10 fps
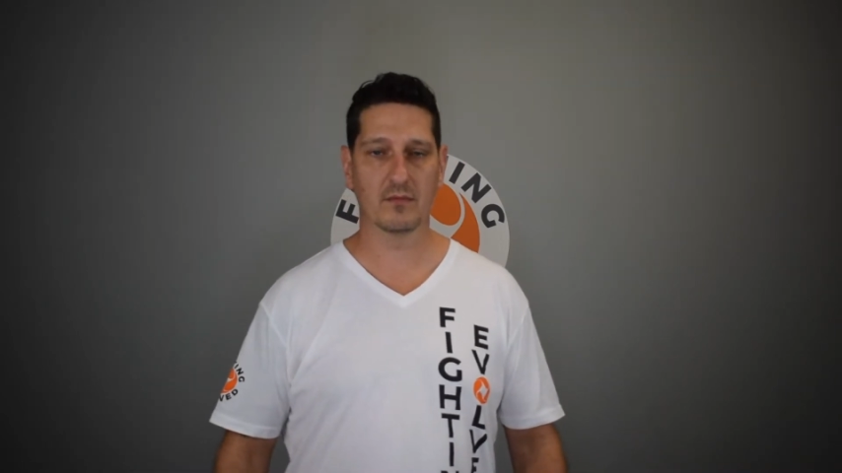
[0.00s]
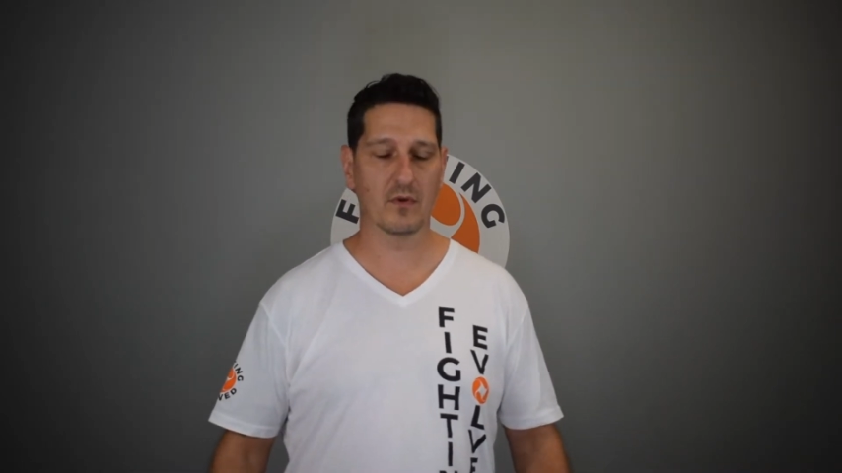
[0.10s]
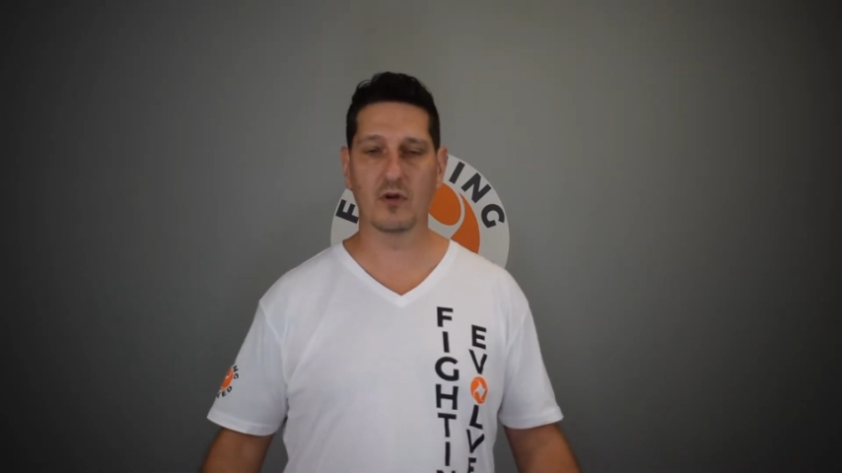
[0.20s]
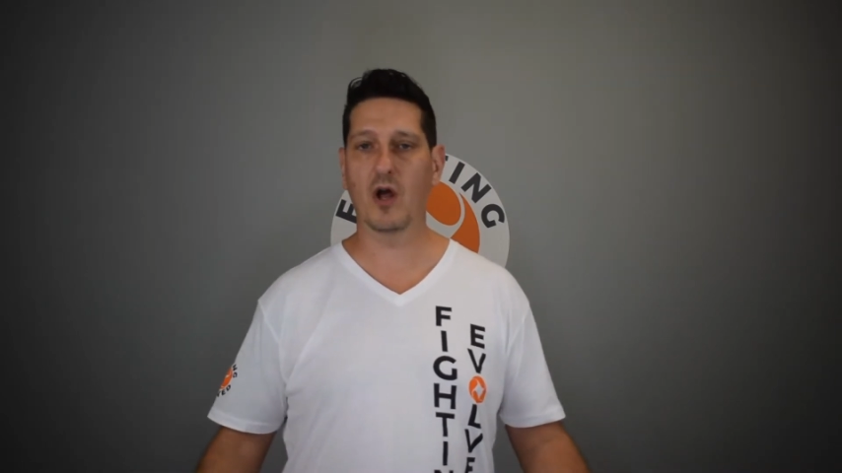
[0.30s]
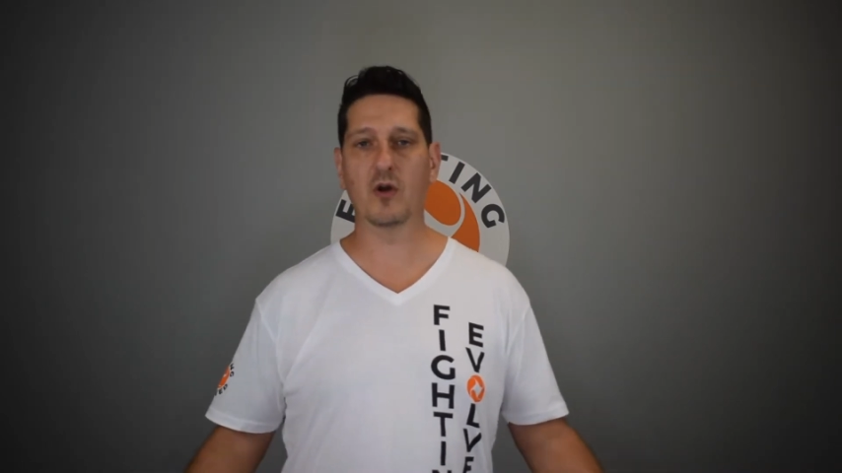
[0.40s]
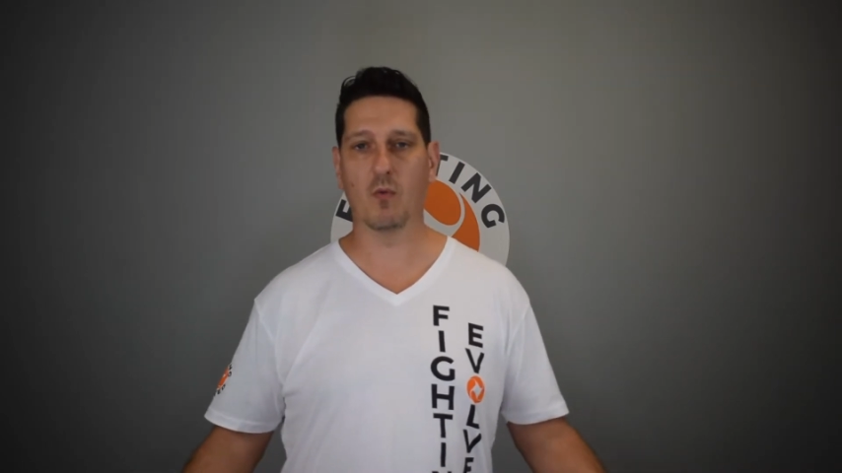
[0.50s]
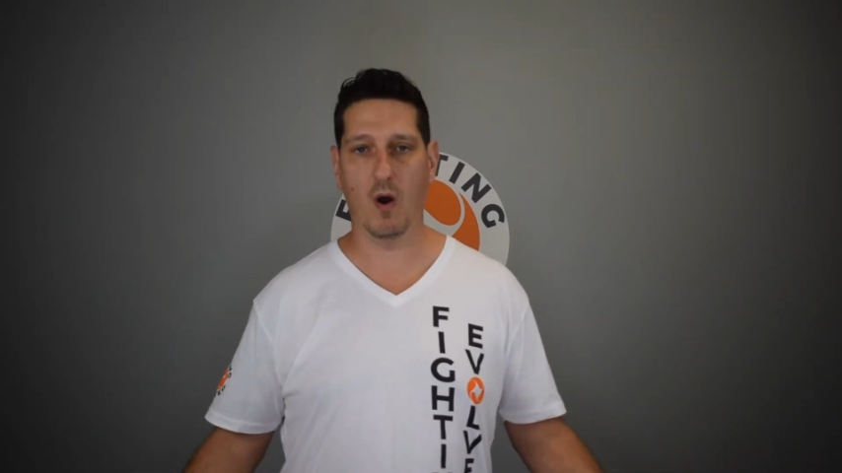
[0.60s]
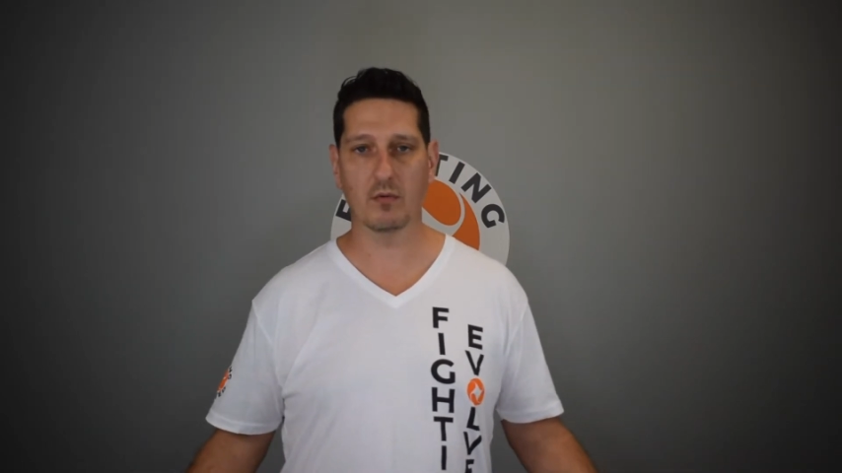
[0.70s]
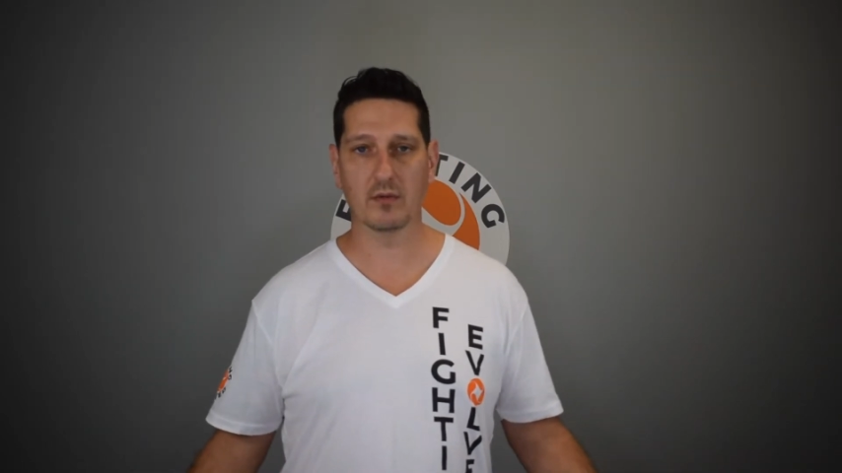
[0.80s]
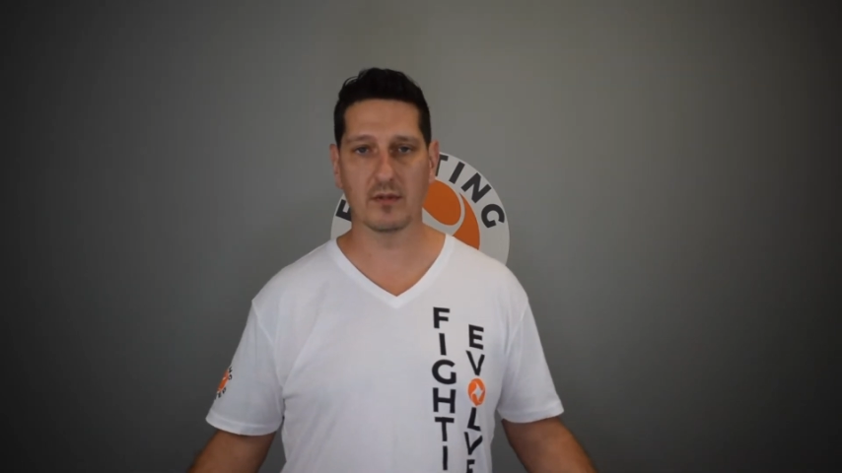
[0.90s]
No, you
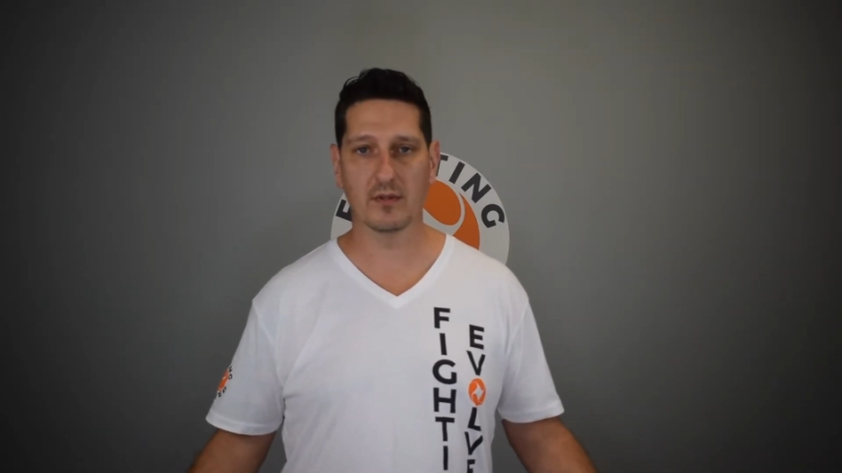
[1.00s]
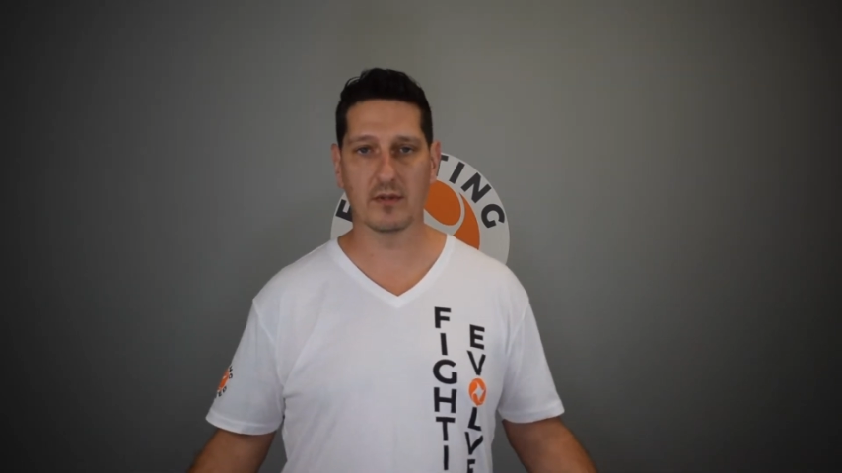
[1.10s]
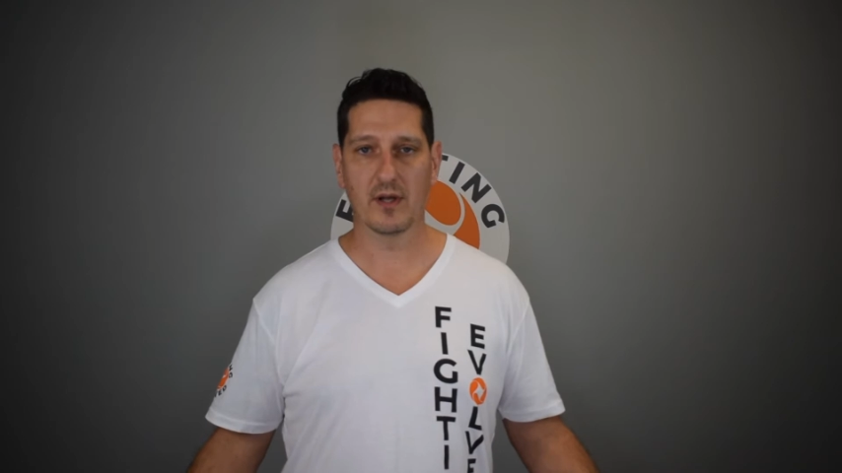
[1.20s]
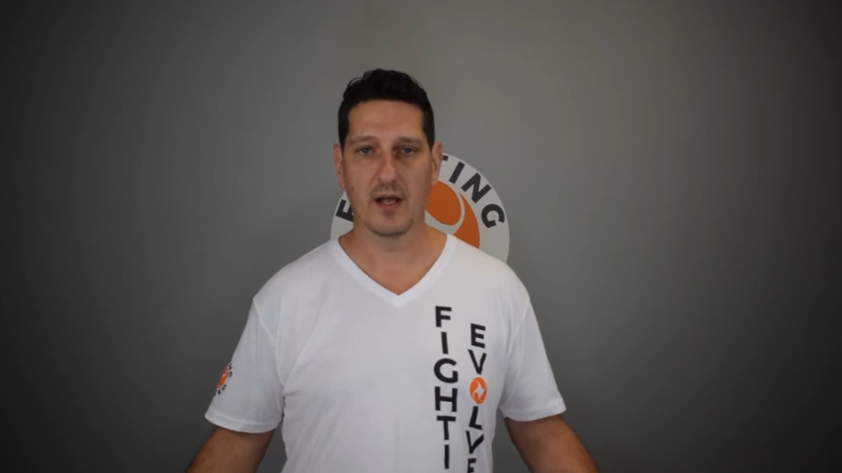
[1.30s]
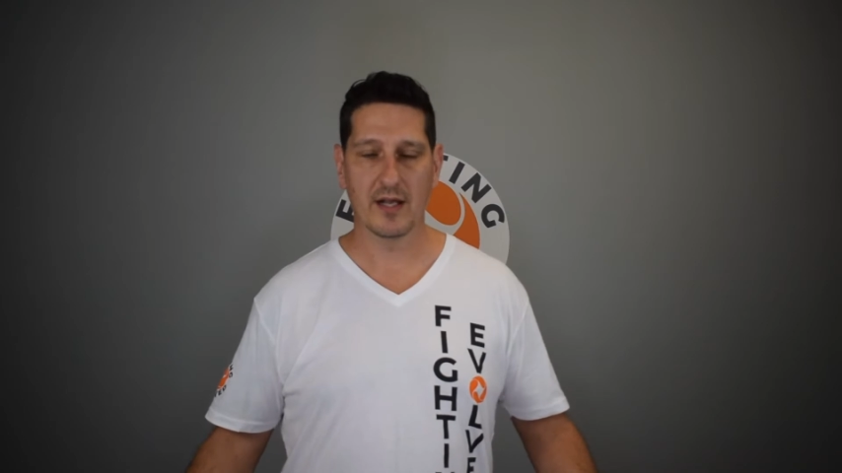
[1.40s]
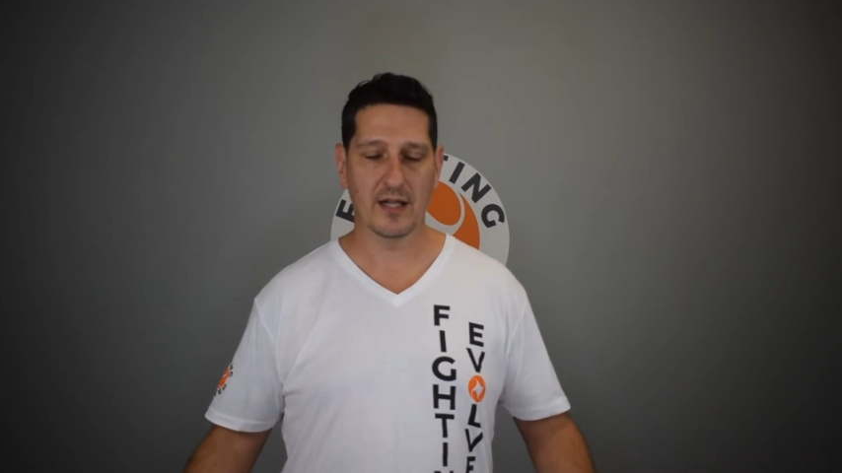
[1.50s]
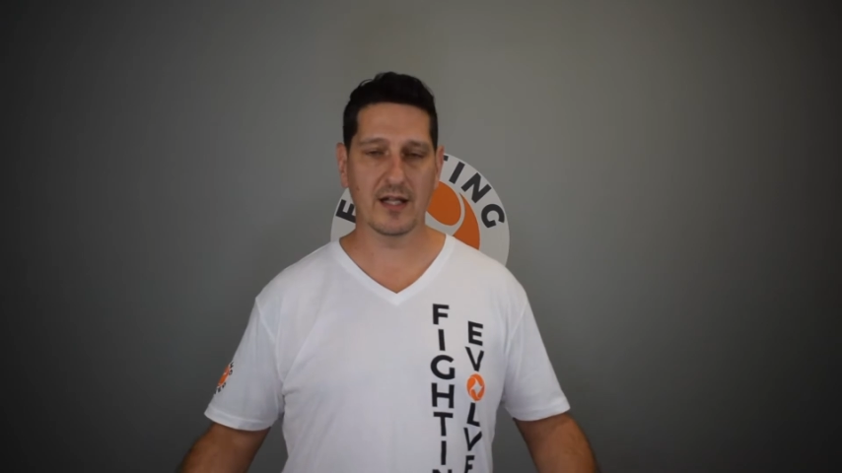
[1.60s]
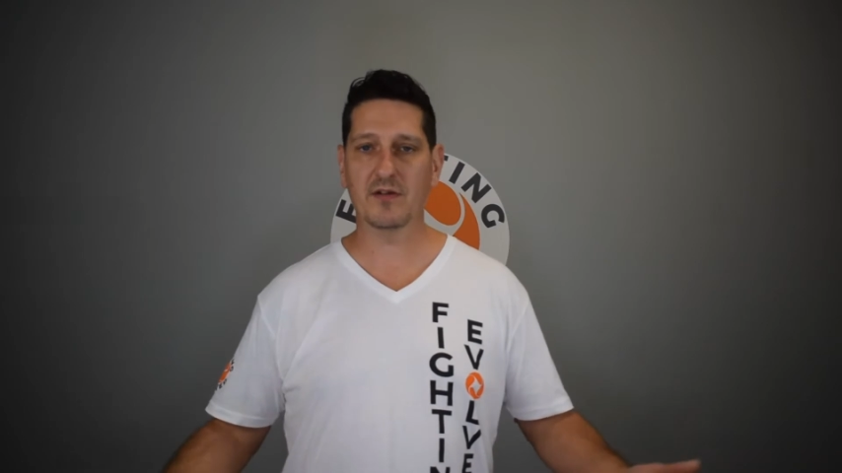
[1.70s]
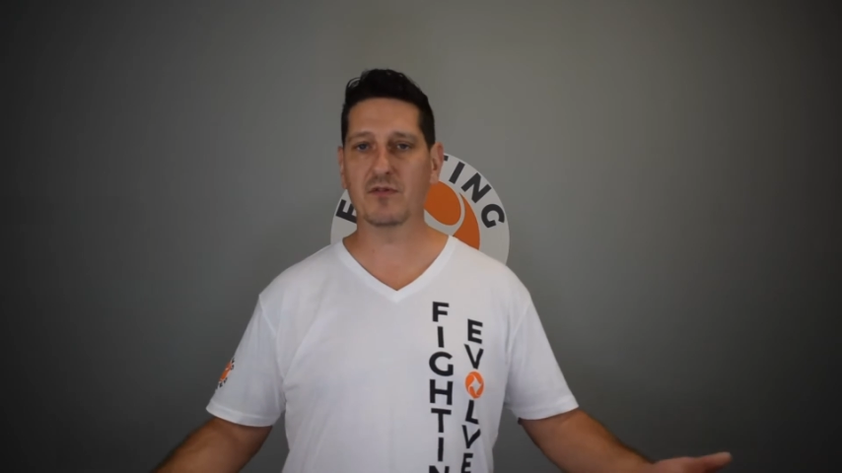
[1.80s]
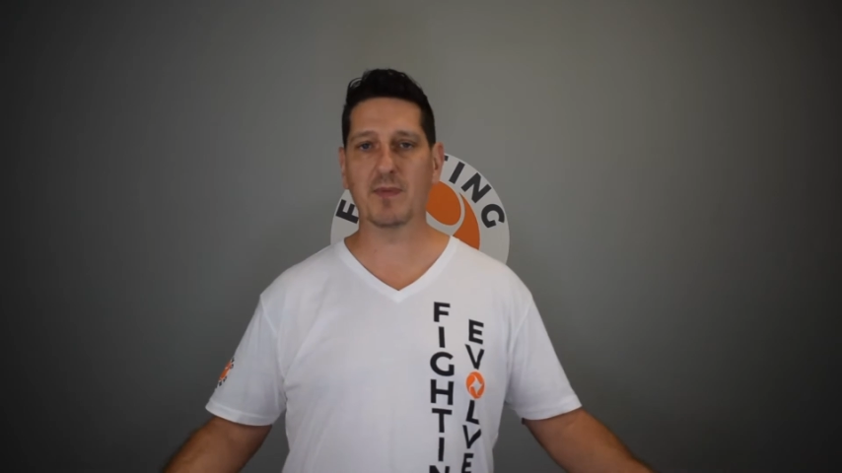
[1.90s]
won't.
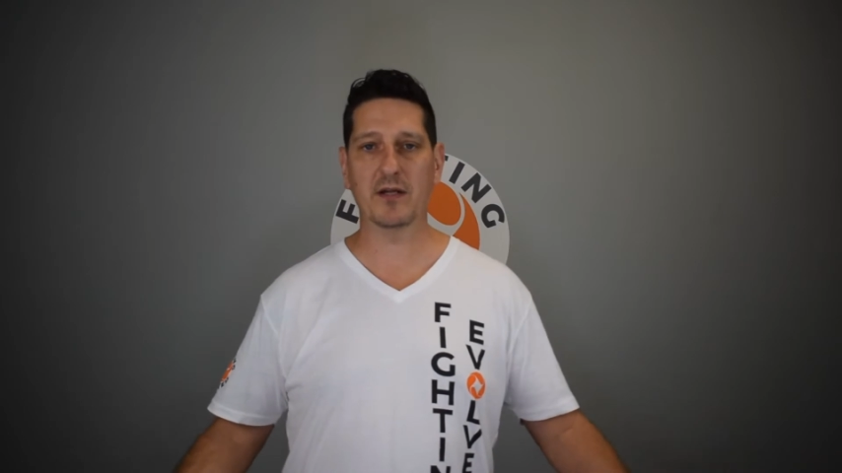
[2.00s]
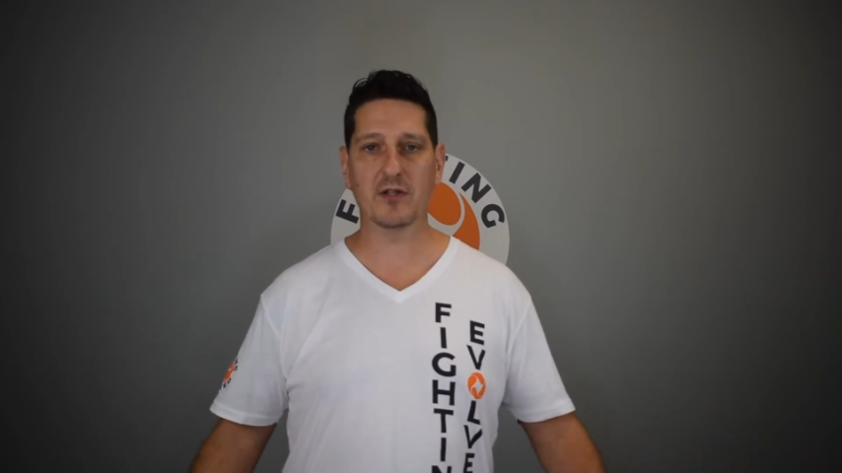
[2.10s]
Unless you've spent